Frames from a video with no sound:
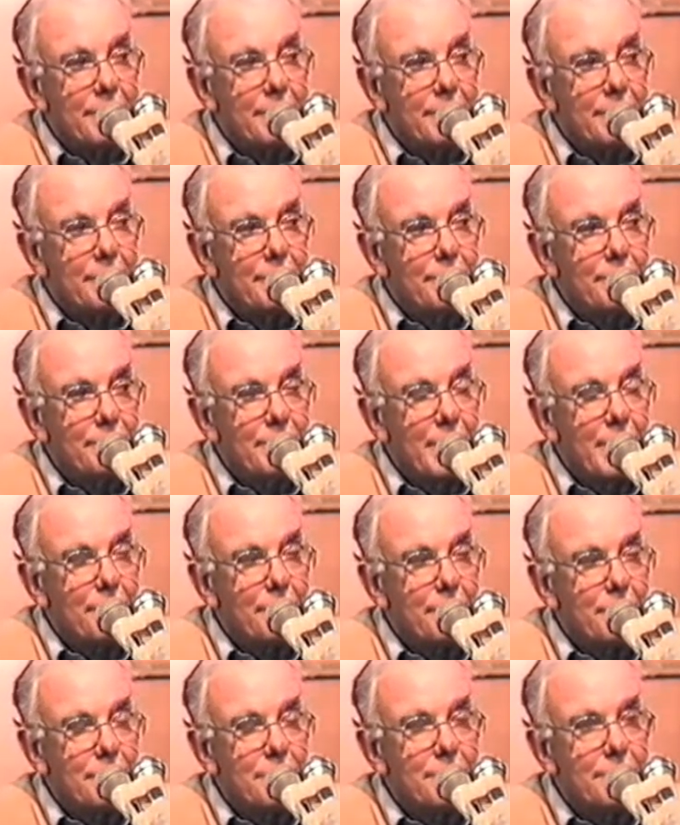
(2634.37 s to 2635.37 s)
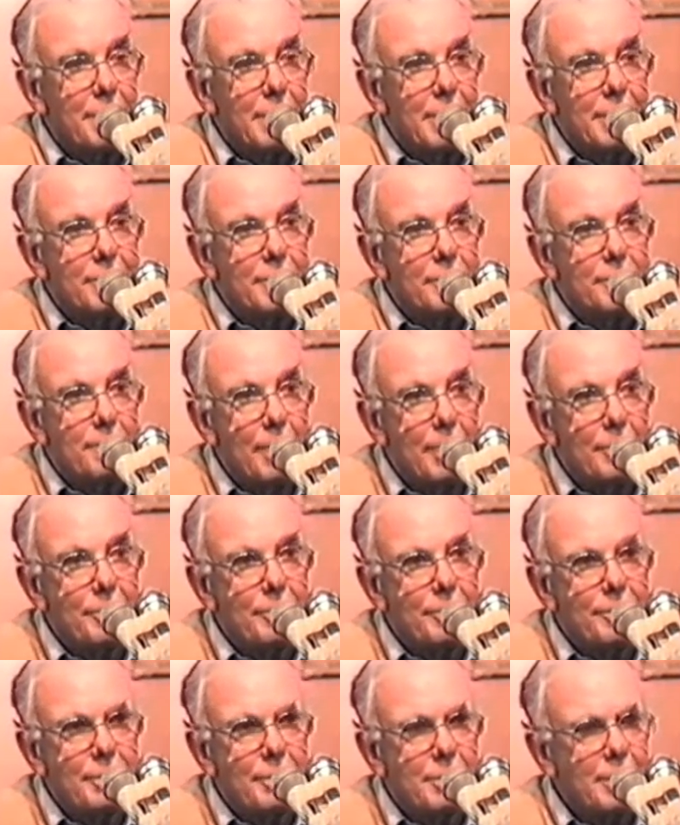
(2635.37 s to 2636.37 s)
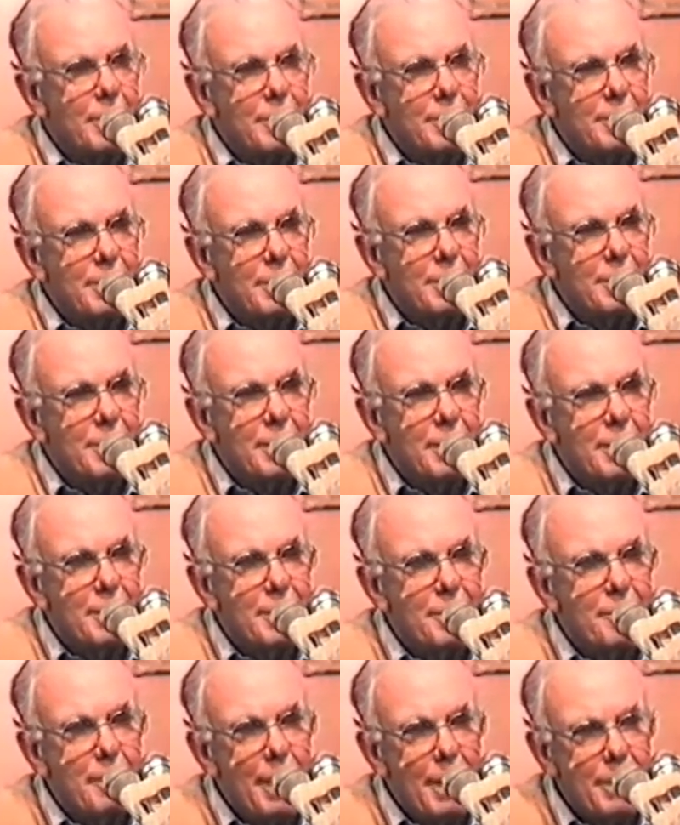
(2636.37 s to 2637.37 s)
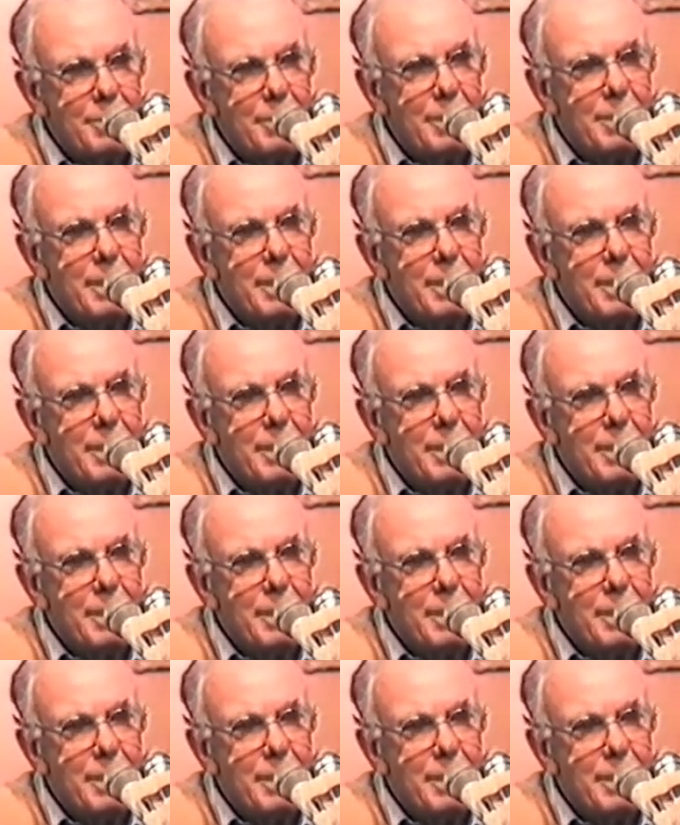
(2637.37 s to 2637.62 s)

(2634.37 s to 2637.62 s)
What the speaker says: There's chaps who are making specials, and it amazes.